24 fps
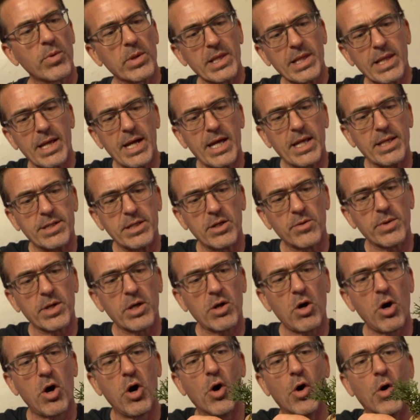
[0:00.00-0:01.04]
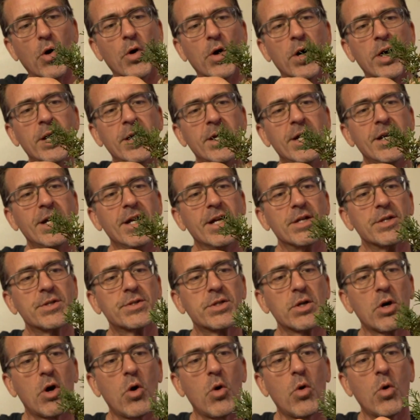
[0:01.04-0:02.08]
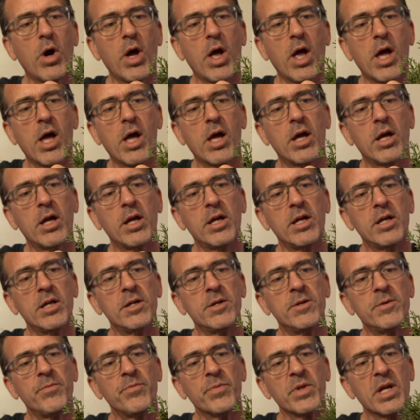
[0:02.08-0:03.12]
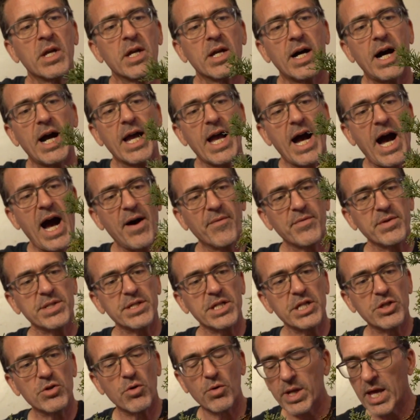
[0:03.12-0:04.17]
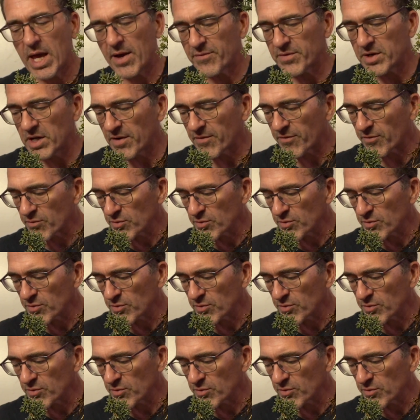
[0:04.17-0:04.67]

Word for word: with lights. Here we go. So I obviously don't have enough